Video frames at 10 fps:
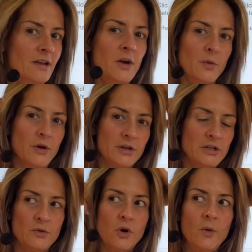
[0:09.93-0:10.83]
We're going to
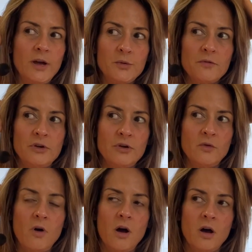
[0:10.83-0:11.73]
do a quick
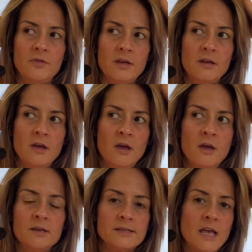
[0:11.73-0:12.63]
review on the
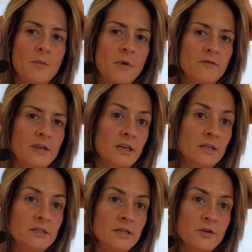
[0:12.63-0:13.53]
sum of the
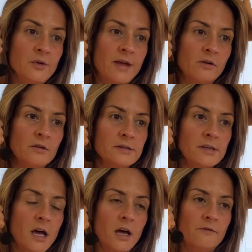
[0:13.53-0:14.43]
interior angles
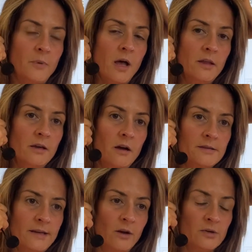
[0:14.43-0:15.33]
of
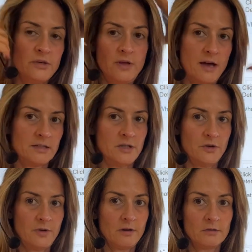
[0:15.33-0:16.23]
polygons and also the
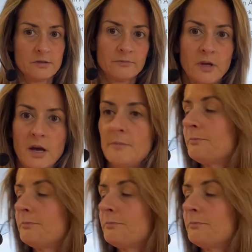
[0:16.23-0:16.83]
exterior angles, okay?